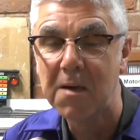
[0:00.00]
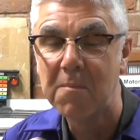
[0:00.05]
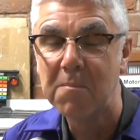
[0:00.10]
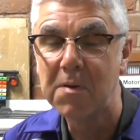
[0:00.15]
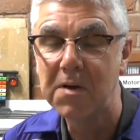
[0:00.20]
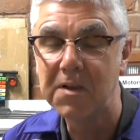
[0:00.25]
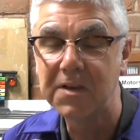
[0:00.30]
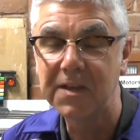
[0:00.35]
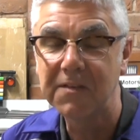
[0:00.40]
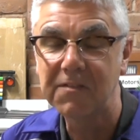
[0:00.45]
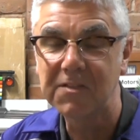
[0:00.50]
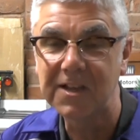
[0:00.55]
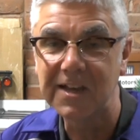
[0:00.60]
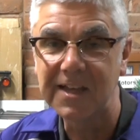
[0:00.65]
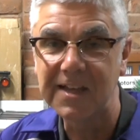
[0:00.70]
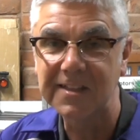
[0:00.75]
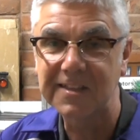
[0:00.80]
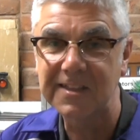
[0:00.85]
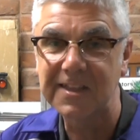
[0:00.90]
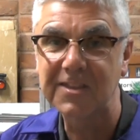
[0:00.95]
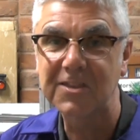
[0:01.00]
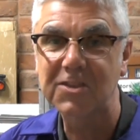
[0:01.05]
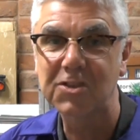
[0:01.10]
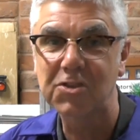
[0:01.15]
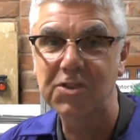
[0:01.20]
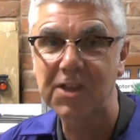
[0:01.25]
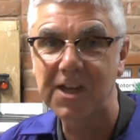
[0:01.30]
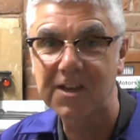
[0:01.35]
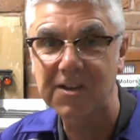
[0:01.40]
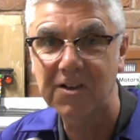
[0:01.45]
But nevertheless, let's
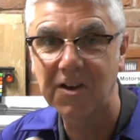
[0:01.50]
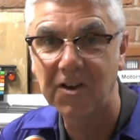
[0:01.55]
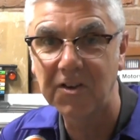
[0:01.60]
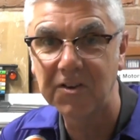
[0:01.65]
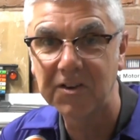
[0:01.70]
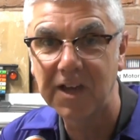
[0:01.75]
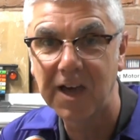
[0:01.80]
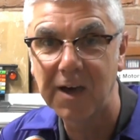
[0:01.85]
crack on,